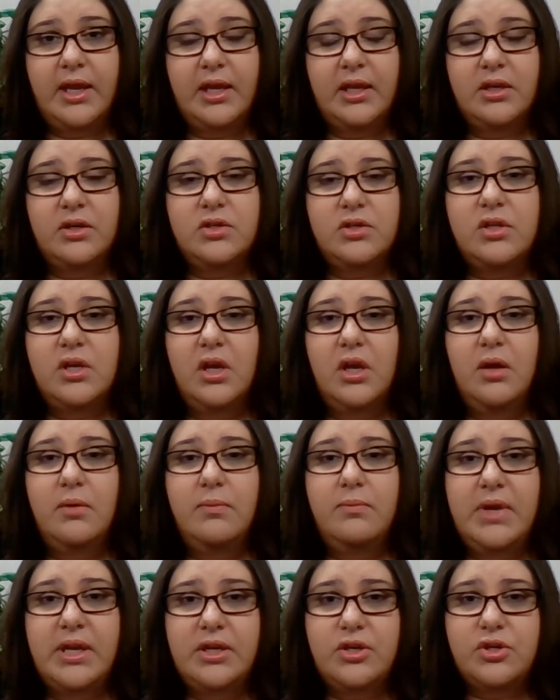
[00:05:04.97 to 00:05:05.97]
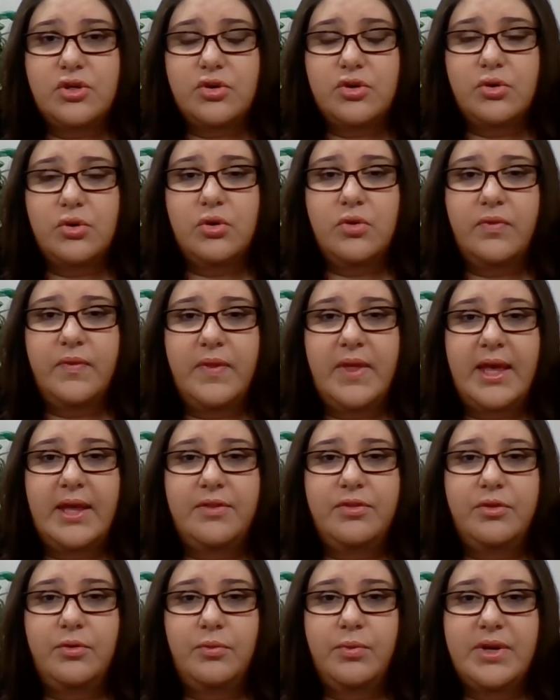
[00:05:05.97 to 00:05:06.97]
and make sure
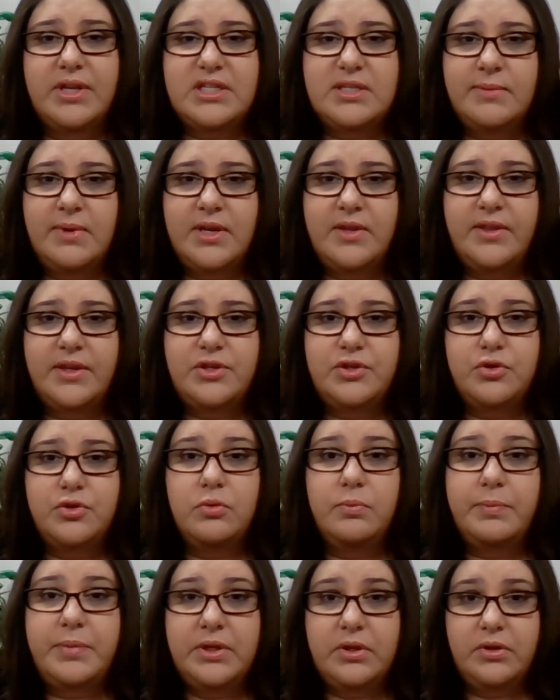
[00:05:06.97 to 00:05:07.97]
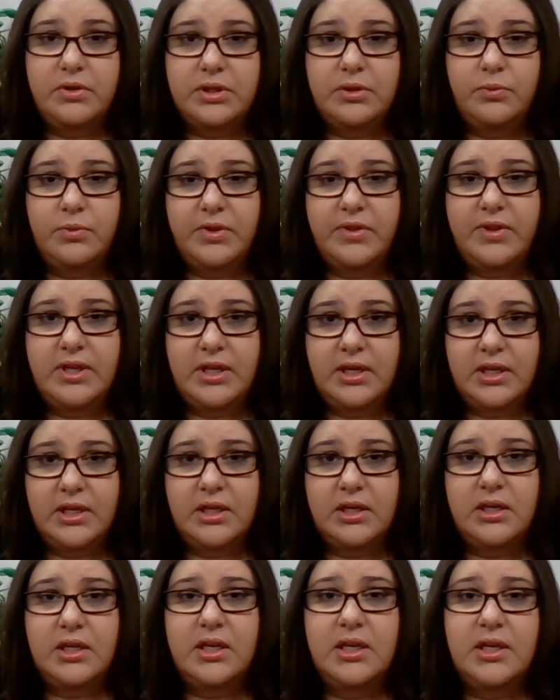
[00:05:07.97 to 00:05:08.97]
that the resume that you're building within
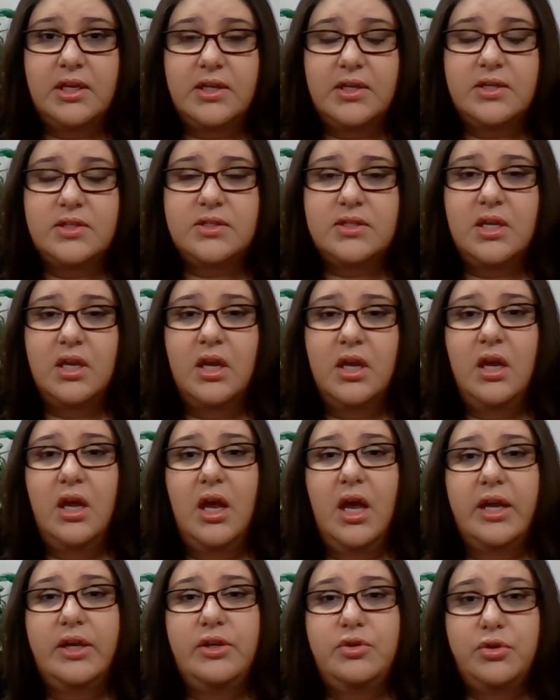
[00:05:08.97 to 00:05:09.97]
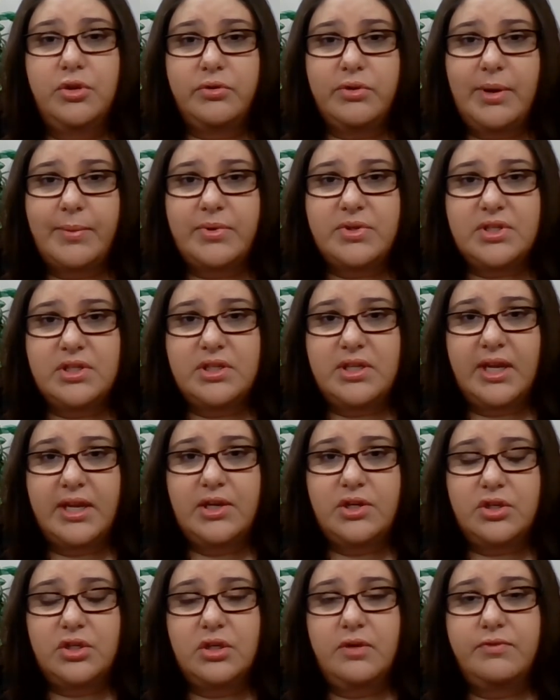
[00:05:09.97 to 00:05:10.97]
it is a good
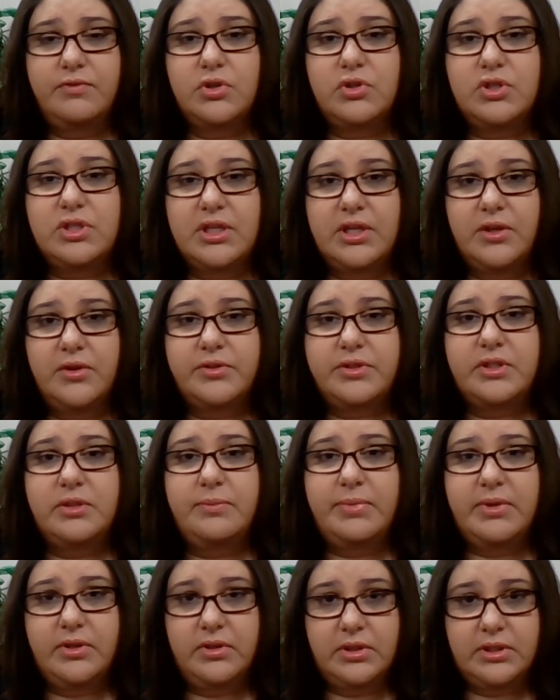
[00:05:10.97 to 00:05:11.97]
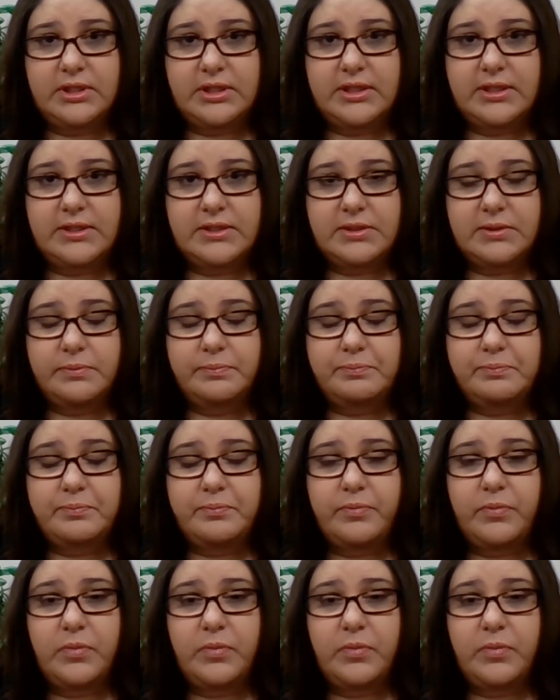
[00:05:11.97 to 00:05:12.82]
representation of your skills and abilities.